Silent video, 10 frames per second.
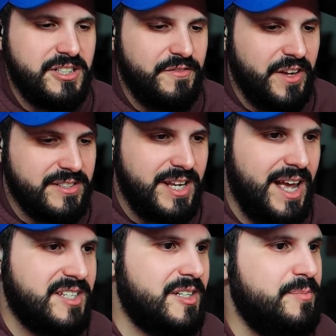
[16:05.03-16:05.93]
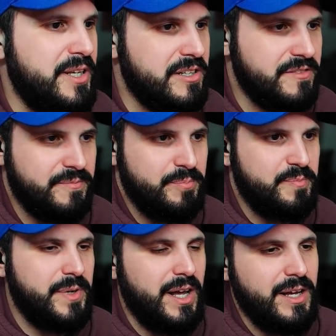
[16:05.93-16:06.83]
A fantastic blended
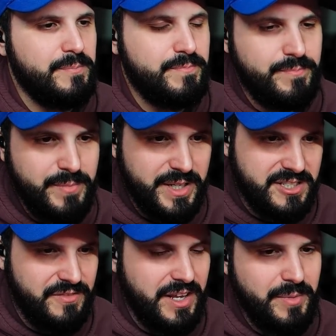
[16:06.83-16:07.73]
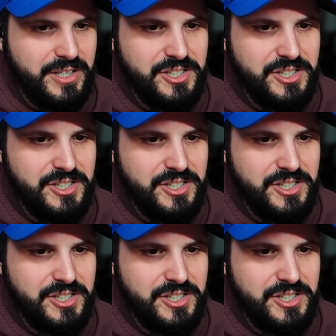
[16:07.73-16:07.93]
mix of animations.